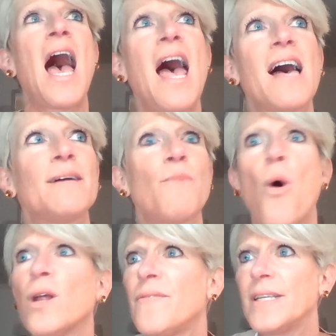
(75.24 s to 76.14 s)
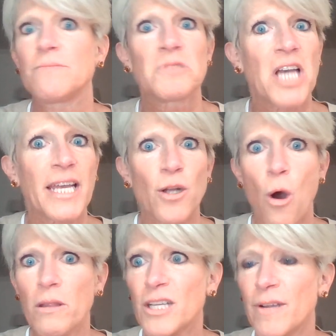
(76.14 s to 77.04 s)
All of it. Got it
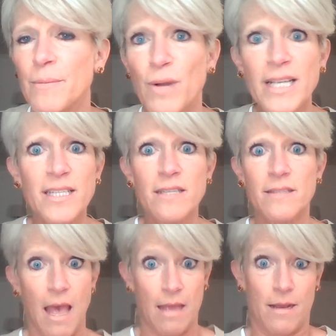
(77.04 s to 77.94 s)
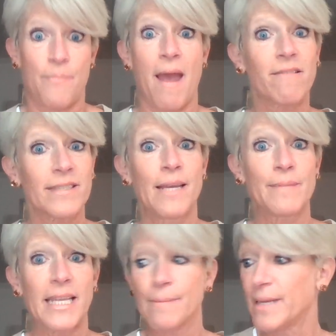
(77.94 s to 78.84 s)
all at great prices. And apparently I'm
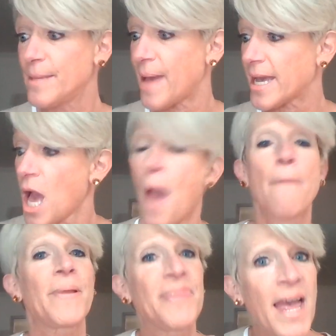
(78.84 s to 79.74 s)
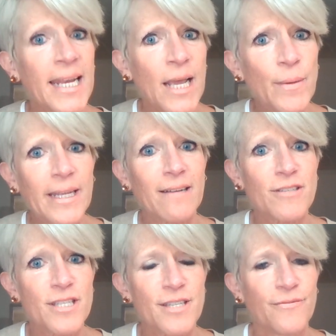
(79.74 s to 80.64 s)
getting money back. But then I went out
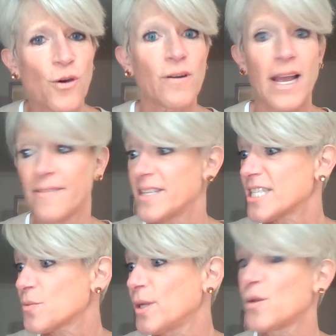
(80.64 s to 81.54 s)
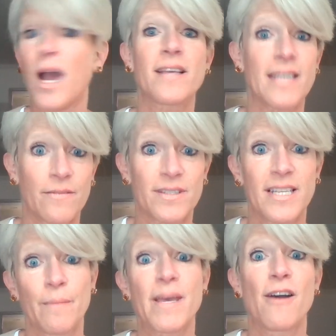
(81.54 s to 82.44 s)
to Sephora. And this is where you guys have to
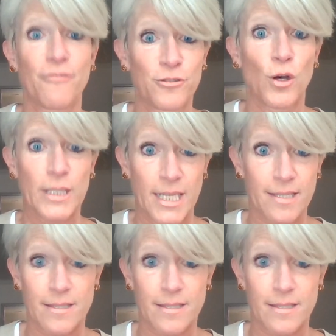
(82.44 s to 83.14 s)
tell me how flawed this